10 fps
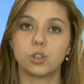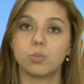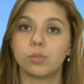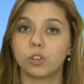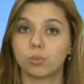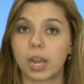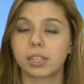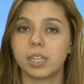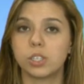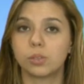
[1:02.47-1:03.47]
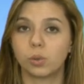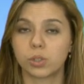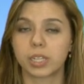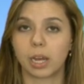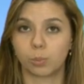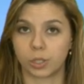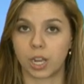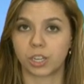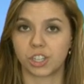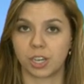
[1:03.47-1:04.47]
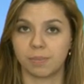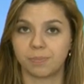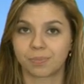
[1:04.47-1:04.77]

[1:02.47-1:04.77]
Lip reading: to move directly to full-scale production.